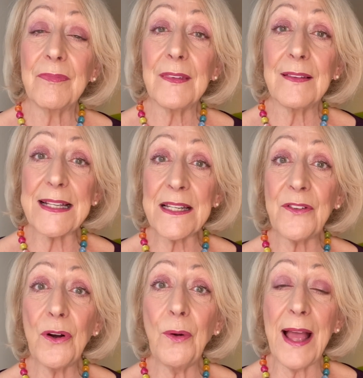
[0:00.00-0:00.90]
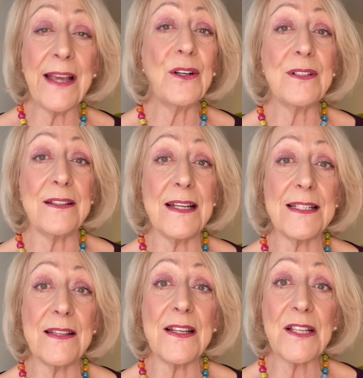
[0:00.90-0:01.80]
that's another whole angle to this
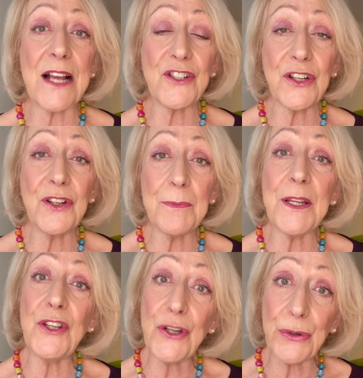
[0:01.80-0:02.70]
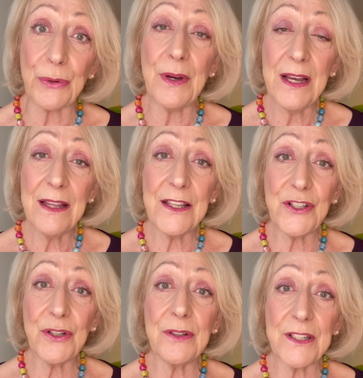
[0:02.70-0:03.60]
that this actually could be you that
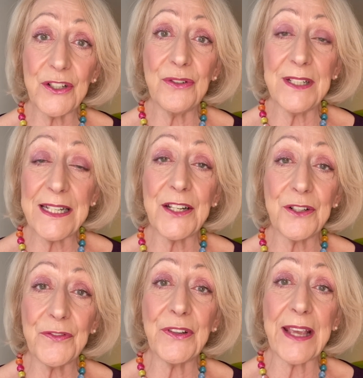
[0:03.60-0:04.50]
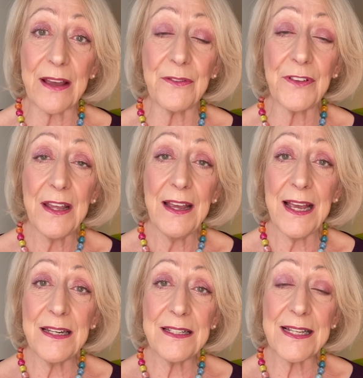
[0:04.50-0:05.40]
you're that you're needing to forgive
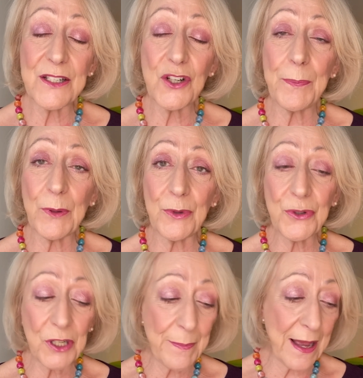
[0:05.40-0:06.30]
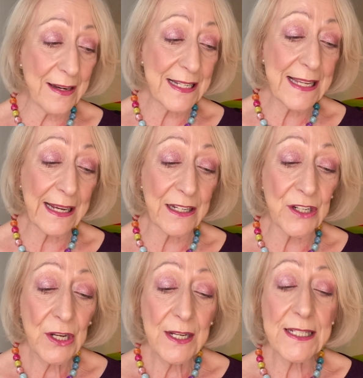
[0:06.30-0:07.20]
and that's the topic we'll talk about in a second
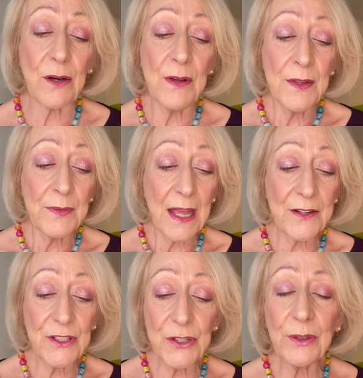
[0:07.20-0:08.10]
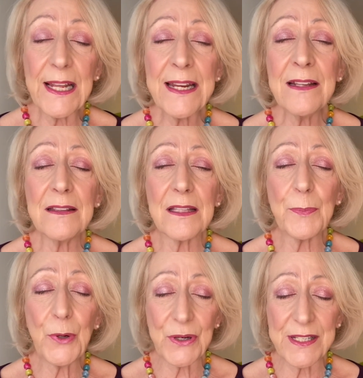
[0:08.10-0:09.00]
so you're letting the
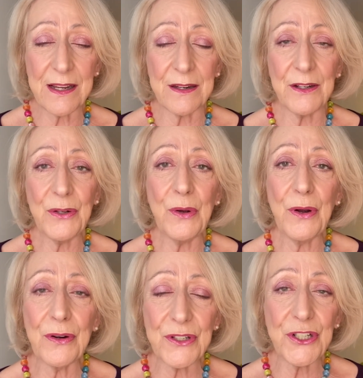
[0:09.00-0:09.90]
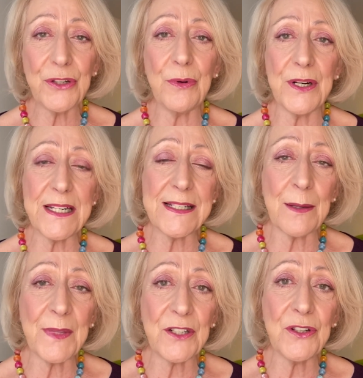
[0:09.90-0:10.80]
person who hurt you or did
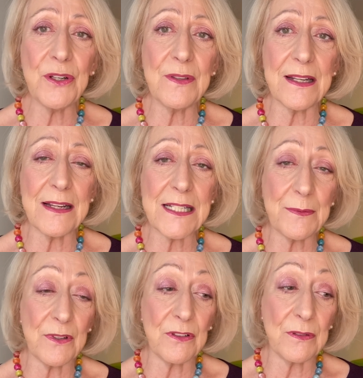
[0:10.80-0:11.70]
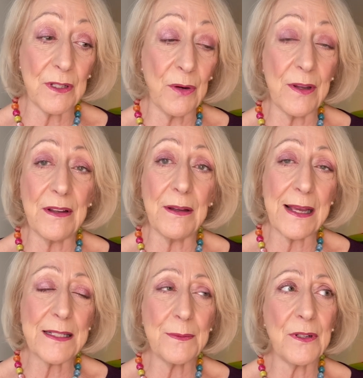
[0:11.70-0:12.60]
something to you that has you know
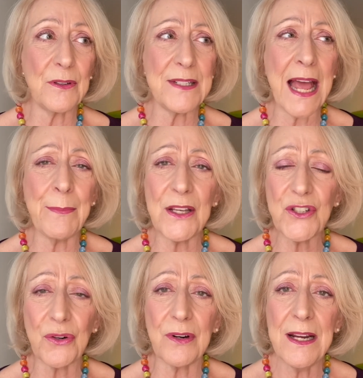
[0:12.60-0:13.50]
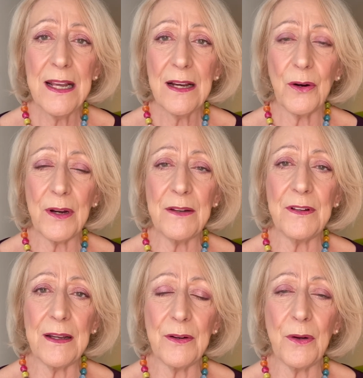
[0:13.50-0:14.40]
has damaged or or in,
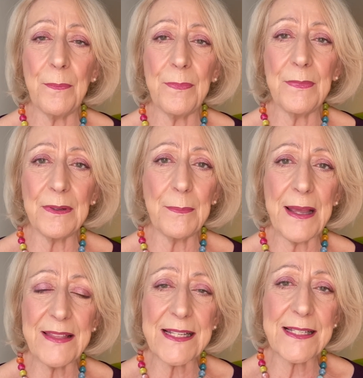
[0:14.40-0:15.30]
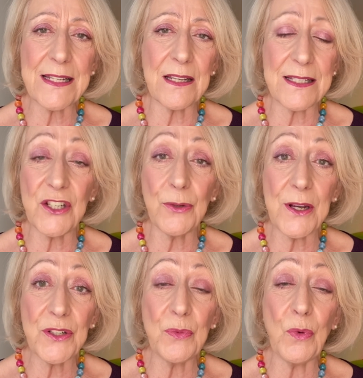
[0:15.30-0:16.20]
you know, made this
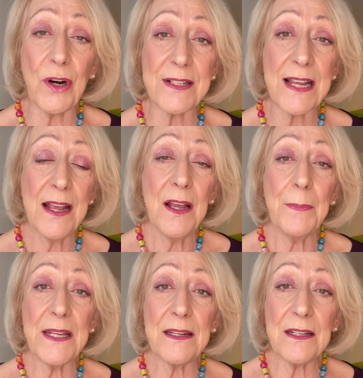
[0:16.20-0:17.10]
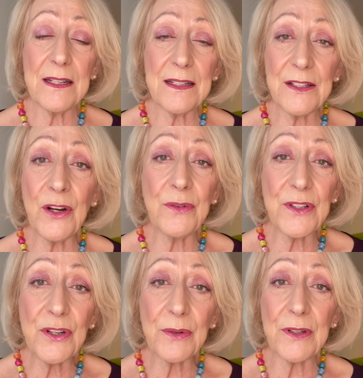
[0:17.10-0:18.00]
situation worse but you know
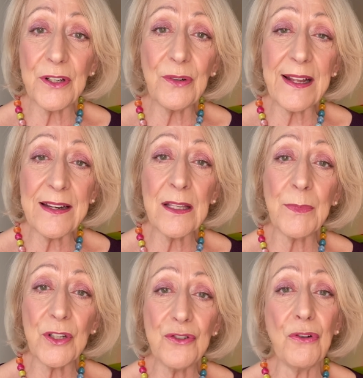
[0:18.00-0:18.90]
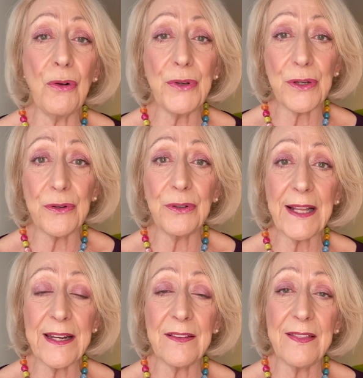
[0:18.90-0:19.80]
you're you're letting them control you you're
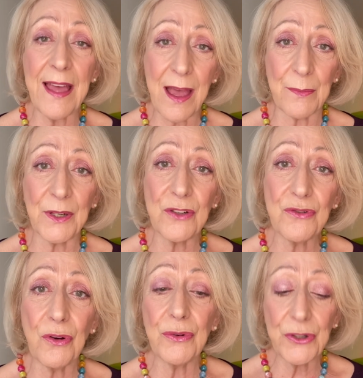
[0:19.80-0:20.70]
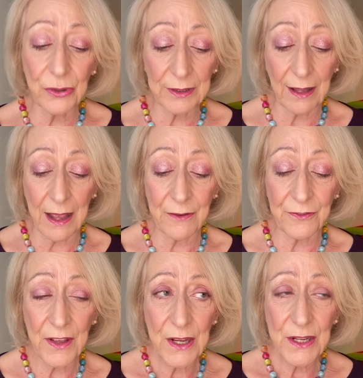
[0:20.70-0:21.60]
letting them control your life
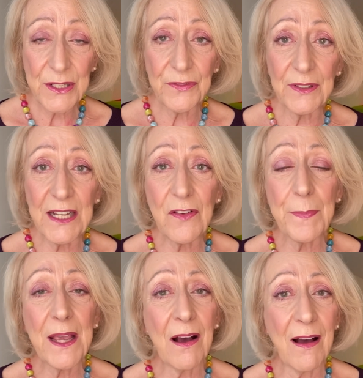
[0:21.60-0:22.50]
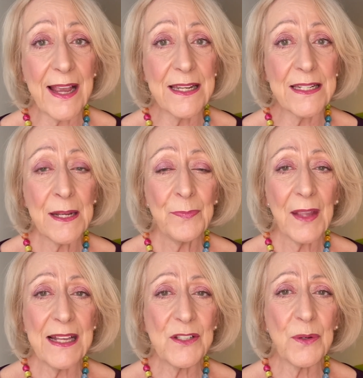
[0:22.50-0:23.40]
so if you leave it behind
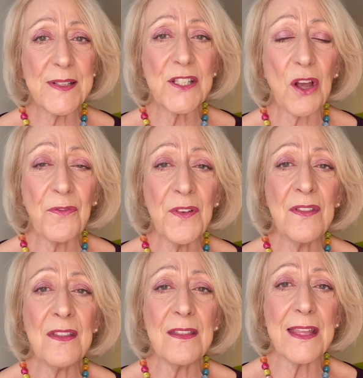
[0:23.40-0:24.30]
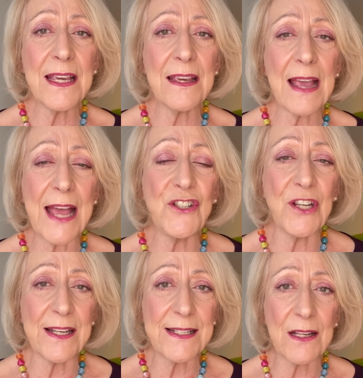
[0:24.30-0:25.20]
and sort of soften the
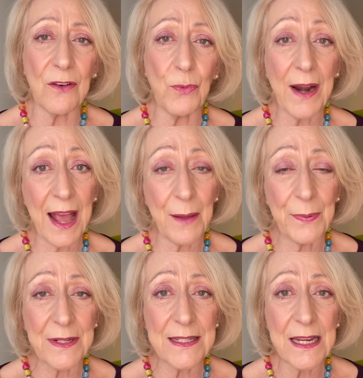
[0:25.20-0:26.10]
edges of what happened